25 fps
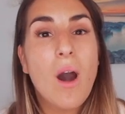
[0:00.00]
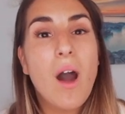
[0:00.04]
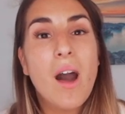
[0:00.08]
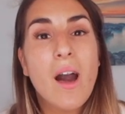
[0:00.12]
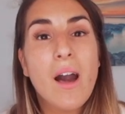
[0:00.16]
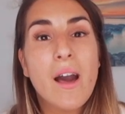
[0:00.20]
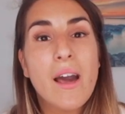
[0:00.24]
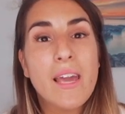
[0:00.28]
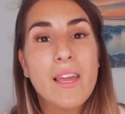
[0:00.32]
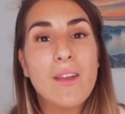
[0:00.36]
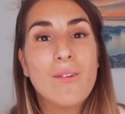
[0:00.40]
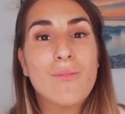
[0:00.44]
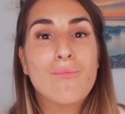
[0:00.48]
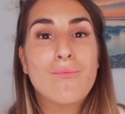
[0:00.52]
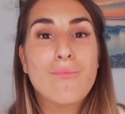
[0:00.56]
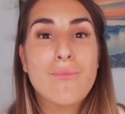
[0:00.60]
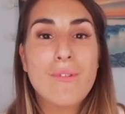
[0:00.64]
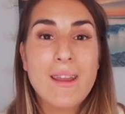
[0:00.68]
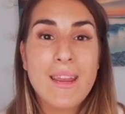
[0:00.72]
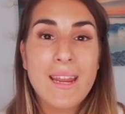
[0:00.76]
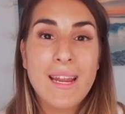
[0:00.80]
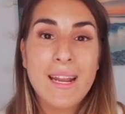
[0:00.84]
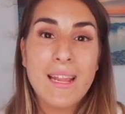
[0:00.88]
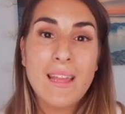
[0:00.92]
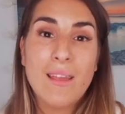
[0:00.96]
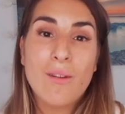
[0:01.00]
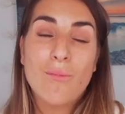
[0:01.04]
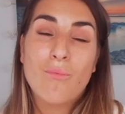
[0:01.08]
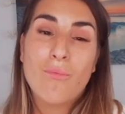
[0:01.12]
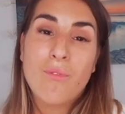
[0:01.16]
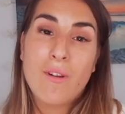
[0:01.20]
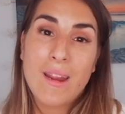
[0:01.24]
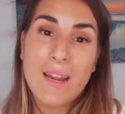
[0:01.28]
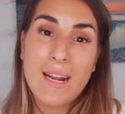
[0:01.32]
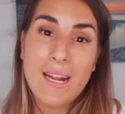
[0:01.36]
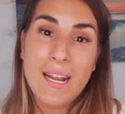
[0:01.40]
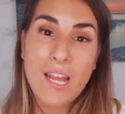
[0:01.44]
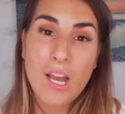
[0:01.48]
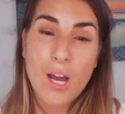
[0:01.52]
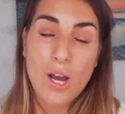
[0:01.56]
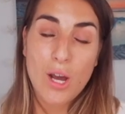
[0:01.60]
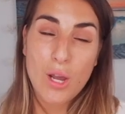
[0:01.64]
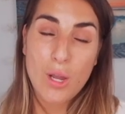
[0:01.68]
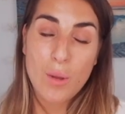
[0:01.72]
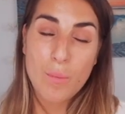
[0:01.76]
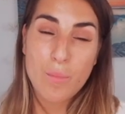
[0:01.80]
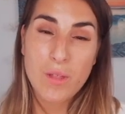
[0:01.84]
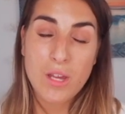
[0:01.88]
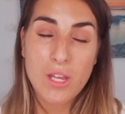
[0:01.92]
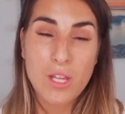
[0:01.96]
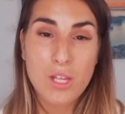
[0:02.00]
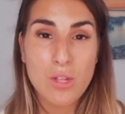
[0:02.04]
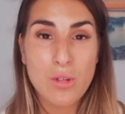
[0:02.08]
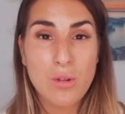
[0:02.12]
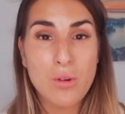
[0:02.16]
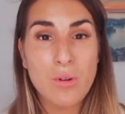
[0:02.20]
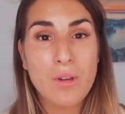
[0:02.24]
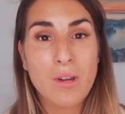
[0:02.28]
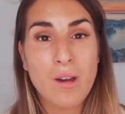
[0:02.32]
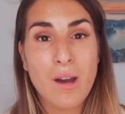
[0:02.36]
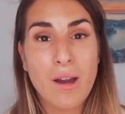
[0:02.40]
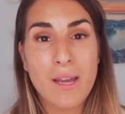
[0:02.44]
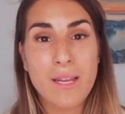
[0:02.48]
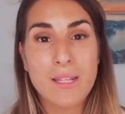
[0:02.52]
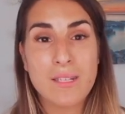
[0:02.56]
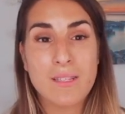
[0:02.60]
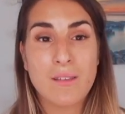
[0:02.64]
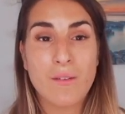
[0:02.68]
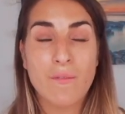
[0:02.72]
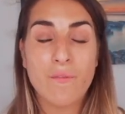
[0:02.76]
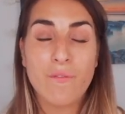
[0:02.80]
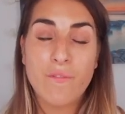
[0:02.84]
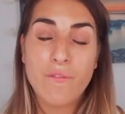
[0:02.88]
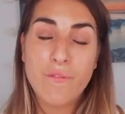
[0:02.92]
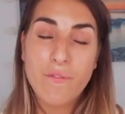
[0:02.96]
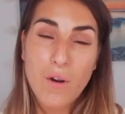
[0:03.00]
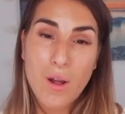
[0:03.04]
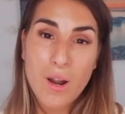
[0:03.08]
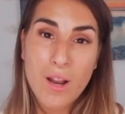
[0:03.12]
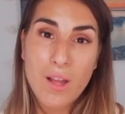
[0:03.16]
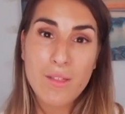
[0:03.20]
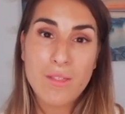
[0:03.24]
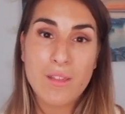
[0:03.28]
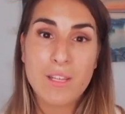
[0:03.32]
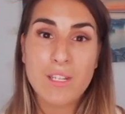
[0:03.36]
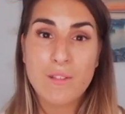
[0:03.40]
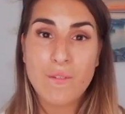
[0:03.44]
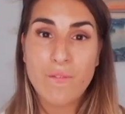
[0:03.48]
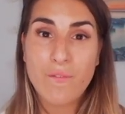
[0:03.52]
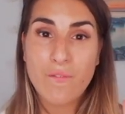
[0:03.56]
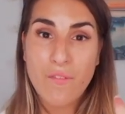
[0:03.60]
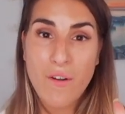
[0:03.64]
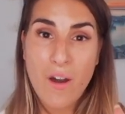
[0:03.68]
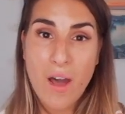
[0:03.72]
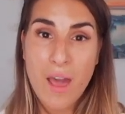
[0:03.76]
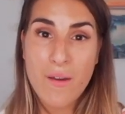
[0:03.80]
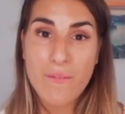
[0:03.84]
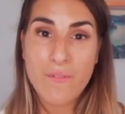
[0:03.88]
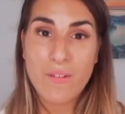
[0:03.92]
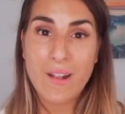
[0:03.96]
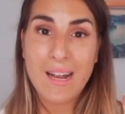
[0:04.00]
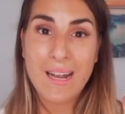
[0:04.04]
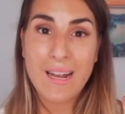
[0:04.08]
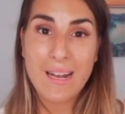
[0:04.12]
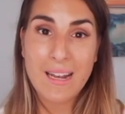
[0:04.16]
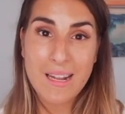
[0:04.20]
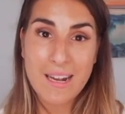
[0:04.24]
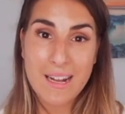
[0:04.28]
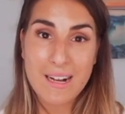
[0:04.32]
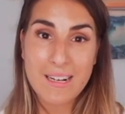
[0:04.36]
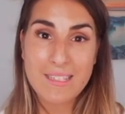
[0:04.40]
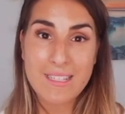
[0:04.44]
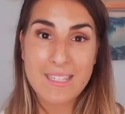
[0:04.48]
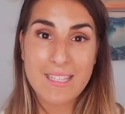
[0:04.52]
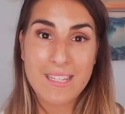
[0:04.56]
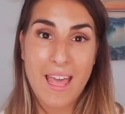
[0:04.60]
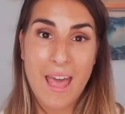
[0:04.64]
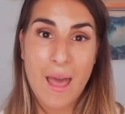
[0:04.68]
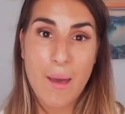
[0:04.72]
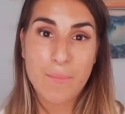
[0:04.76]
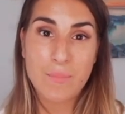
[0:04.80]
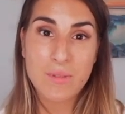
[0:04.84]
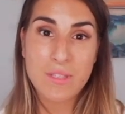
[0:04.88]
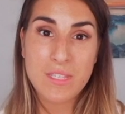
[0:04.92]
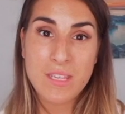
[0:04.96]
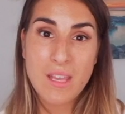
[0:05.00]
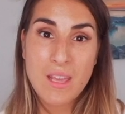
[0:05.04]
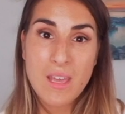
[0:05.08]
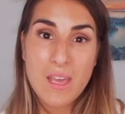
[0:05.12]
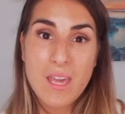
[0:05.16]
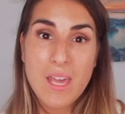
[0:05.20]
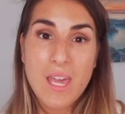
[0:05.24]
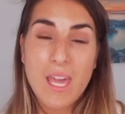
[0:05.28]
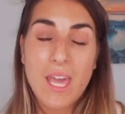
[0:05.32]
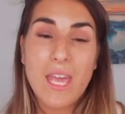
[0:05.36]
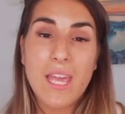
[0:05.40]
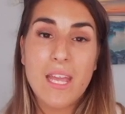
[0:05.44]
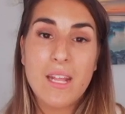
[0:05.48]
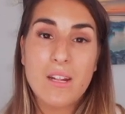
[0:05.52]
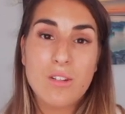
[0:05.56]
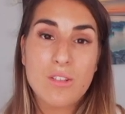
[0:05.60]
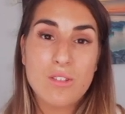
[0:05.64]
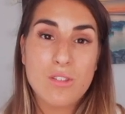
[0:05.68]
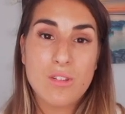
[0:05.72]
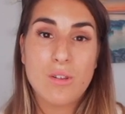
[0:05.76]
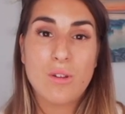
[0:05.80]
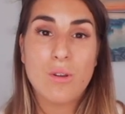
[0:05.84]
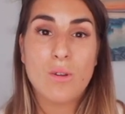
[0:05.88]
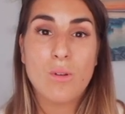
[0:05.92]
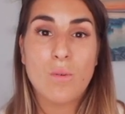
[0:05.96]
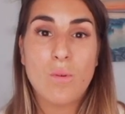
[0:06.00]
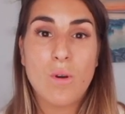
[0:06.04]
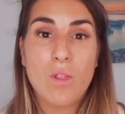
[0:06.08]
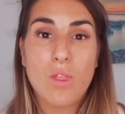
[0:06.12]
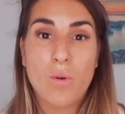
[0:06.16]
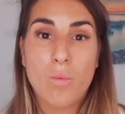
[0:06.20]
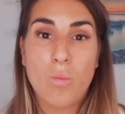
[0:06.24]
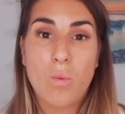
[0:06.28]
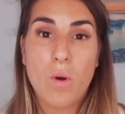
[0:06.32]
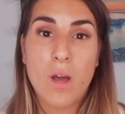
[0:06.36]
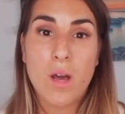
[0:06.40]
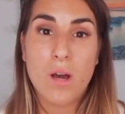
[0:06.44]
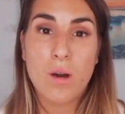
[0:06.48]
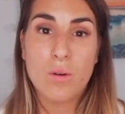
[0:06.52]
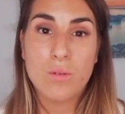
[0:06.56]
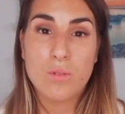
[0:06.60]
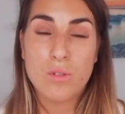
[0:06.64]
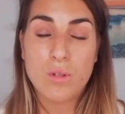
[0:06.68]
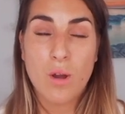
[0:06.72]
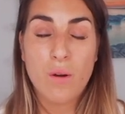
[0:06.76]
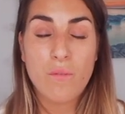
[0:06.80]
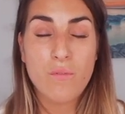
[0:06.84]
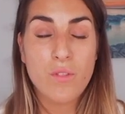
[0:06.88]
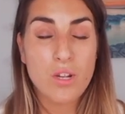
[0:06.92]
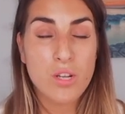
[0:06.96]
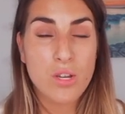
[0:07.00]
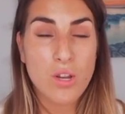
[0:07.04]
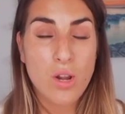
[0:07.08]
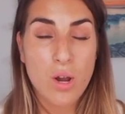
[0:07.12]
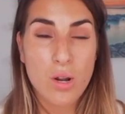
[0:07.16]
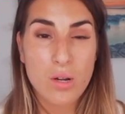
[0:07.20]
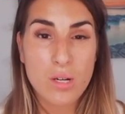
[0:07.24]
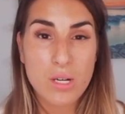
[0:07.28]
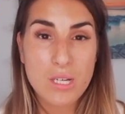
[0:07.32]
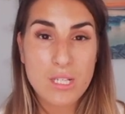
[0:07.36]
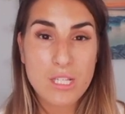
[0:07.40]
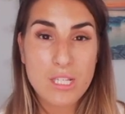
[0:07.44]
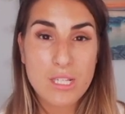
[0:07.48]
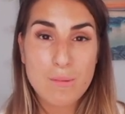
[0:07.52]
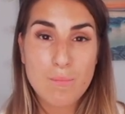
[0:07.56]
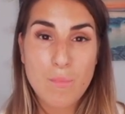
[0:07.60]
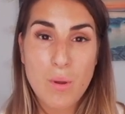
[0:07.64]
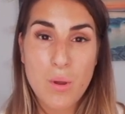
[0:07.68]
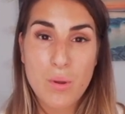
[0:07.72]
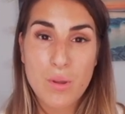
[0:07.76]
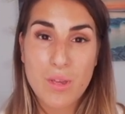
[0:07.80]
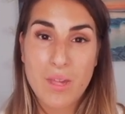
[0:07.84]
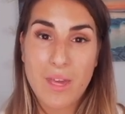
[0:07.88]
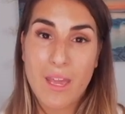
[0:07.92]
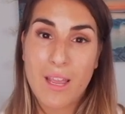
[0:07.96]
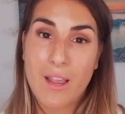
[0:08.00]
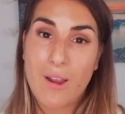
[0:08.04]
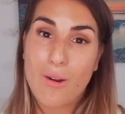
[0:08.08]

I really, really hope that you guys can follow these five little steps into the world of the non-smoking